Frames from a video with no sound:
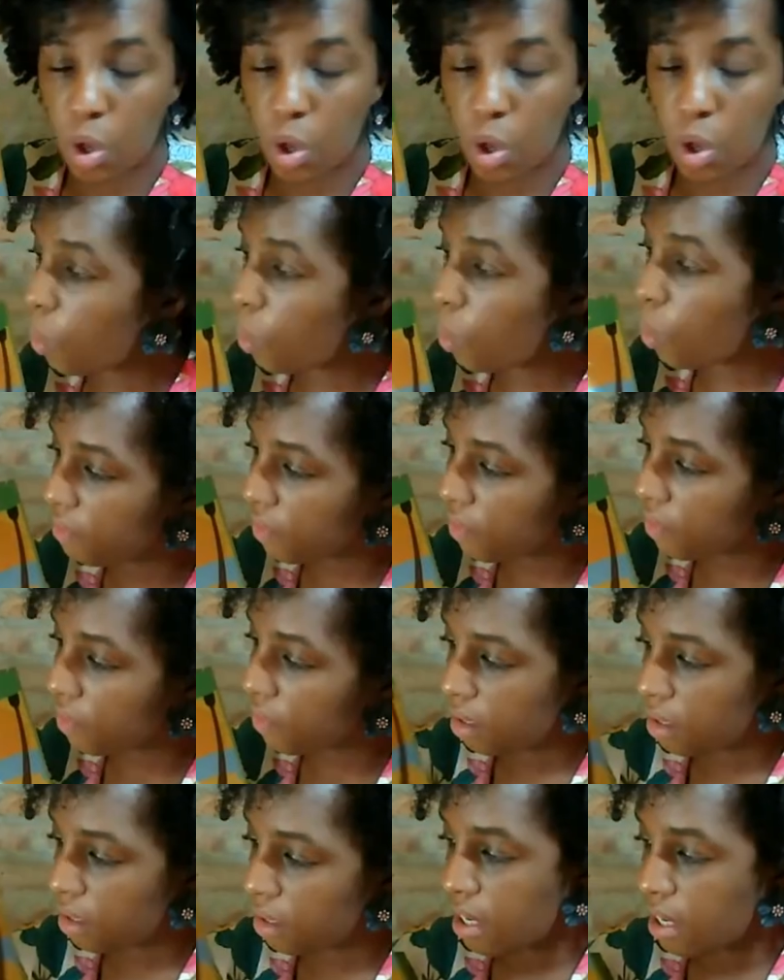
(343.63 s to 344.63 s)

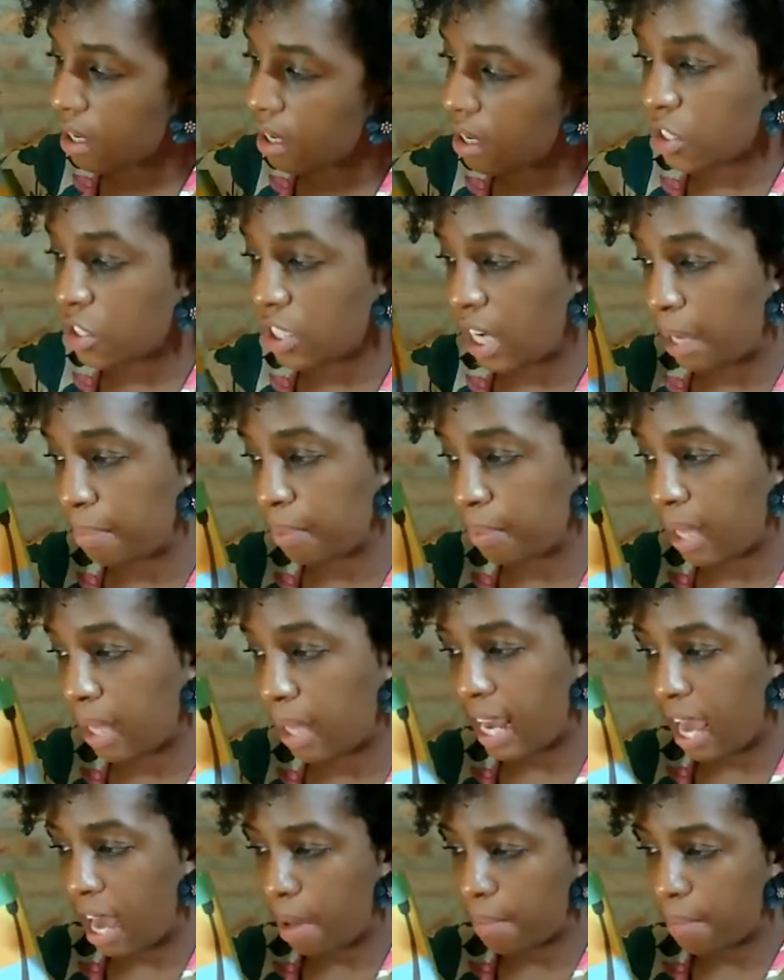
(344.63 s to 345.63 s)
Guava, shaped like an
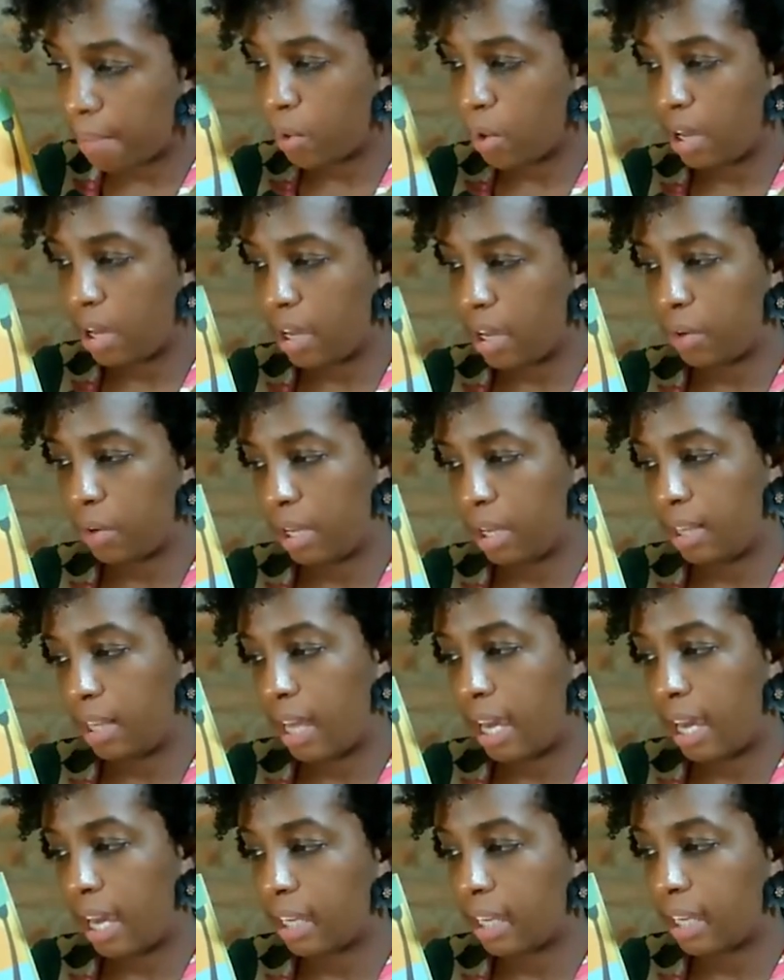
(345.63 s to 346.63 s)
apple and green
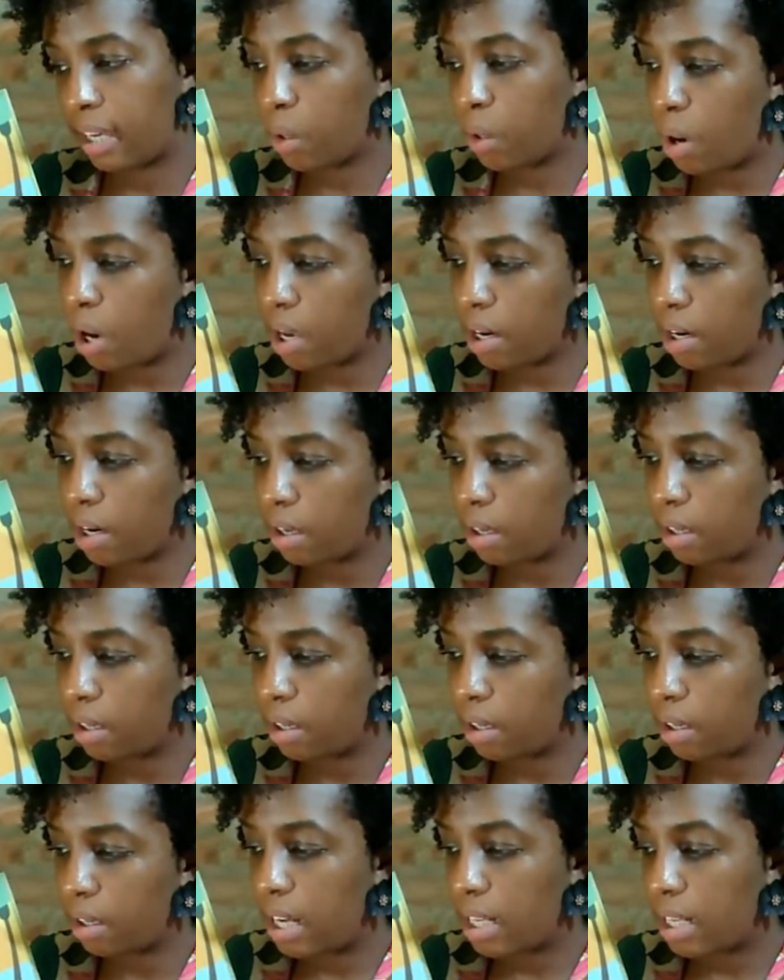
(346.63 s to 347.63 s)
like an iguana,
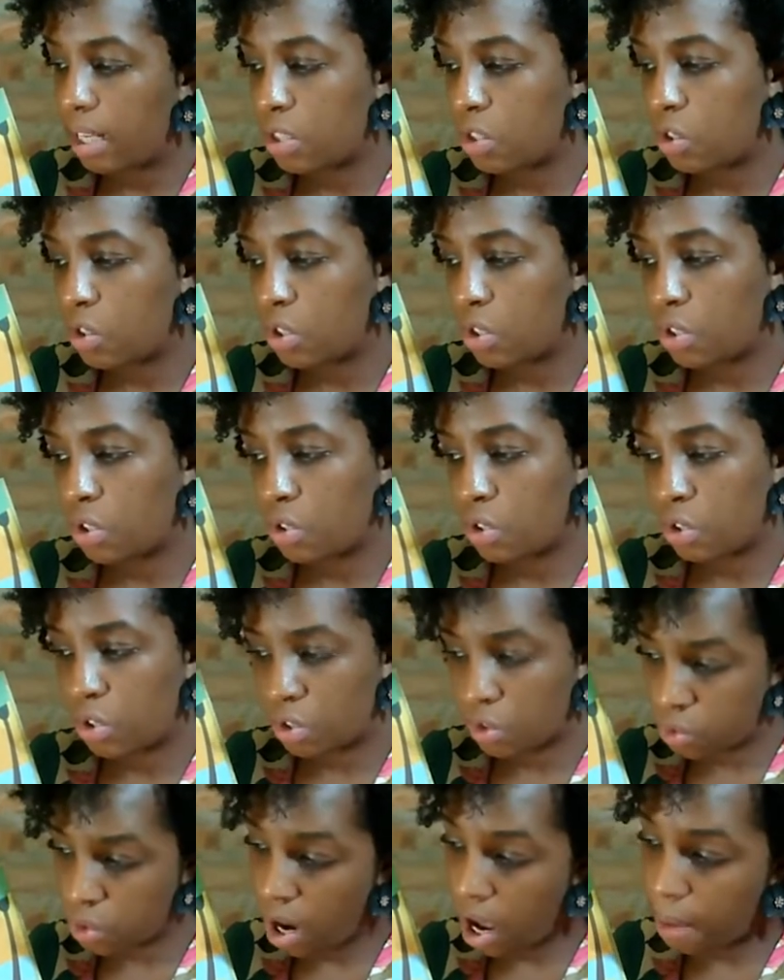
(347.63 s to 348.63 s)
a
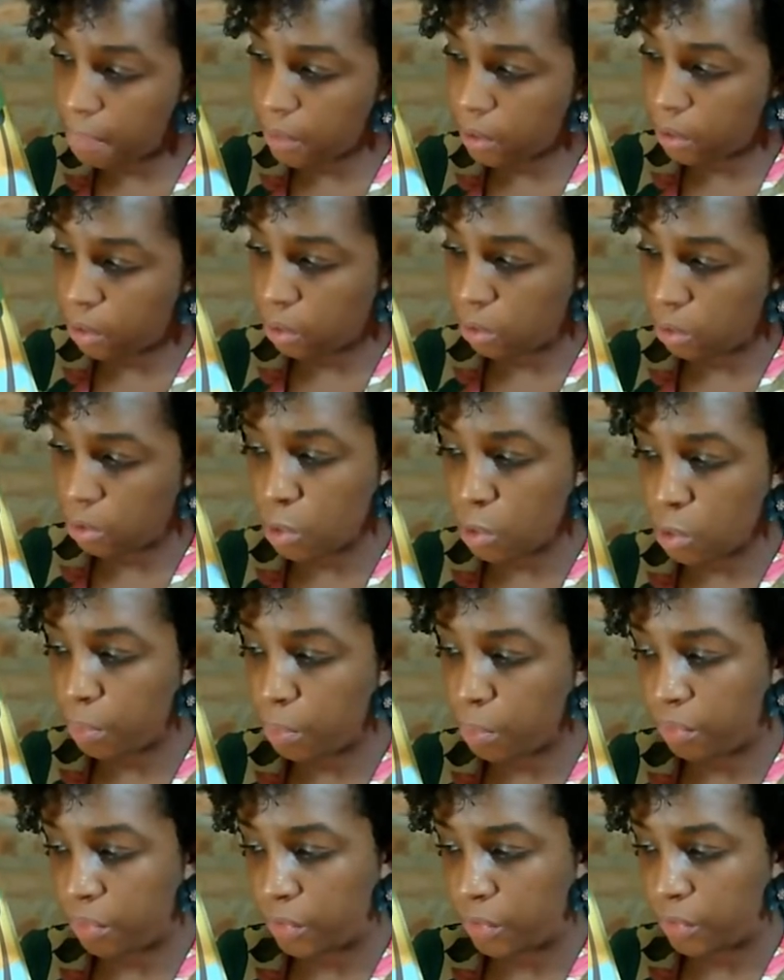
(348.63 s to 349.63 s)
tropical
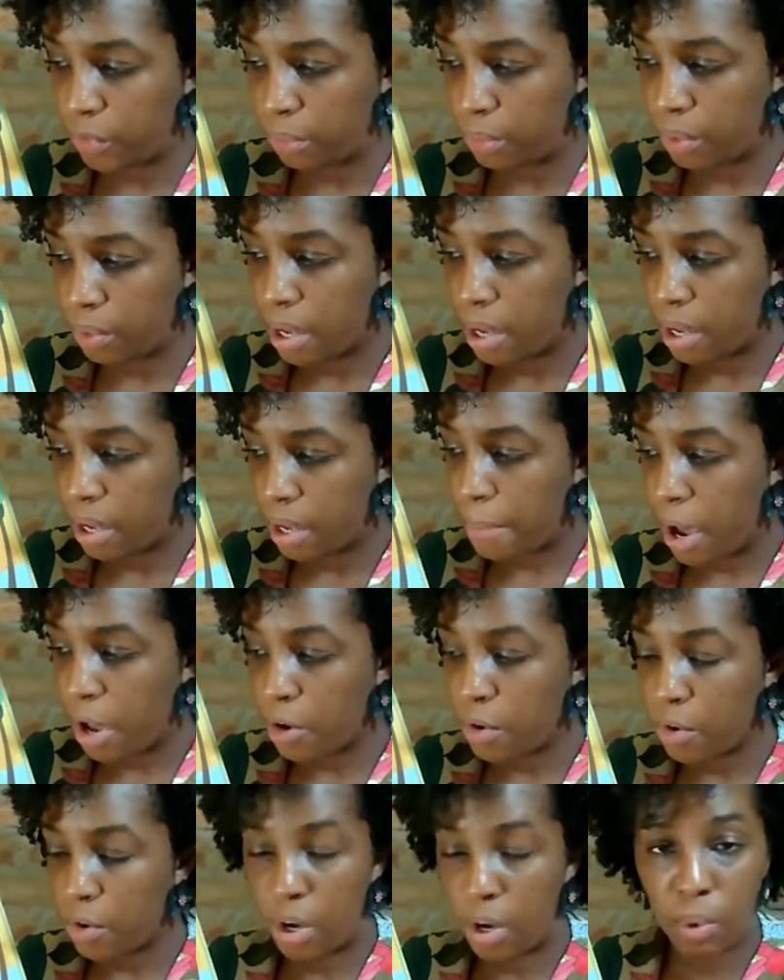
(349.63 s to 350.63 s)
superfruit,
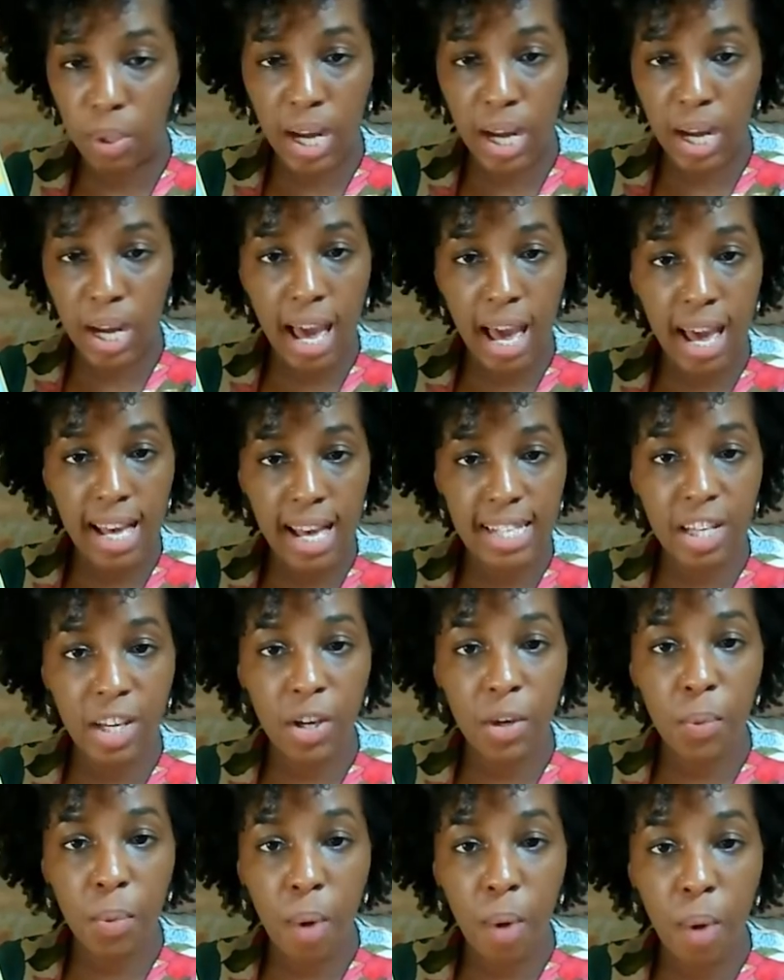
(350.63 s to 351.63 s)
better known as
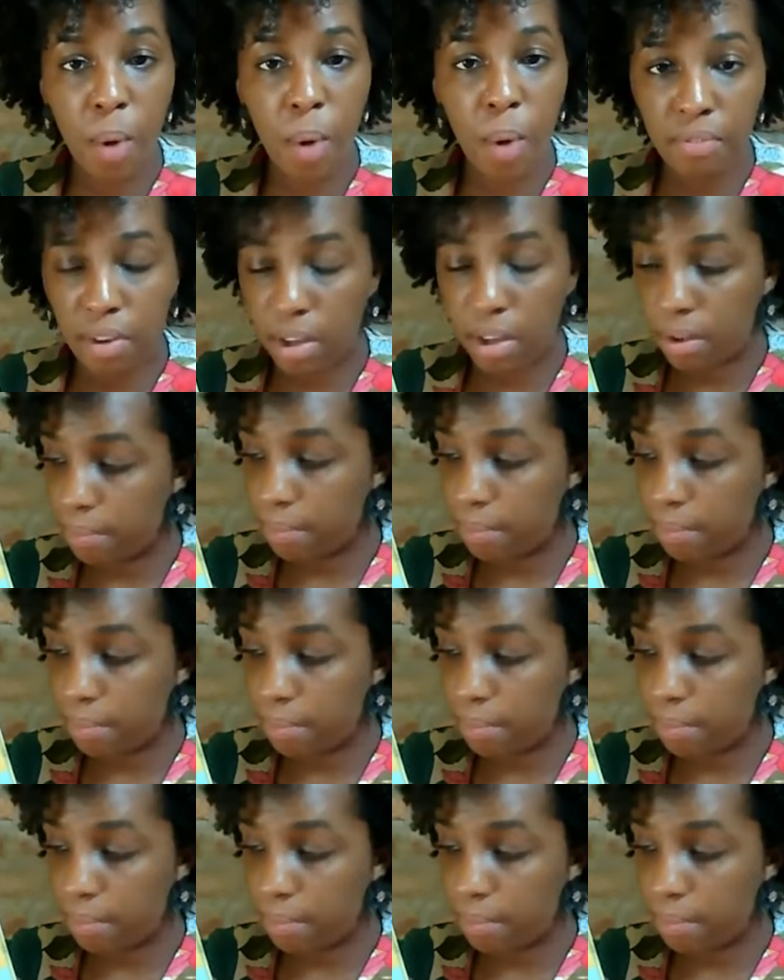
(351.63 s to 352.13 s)
guava.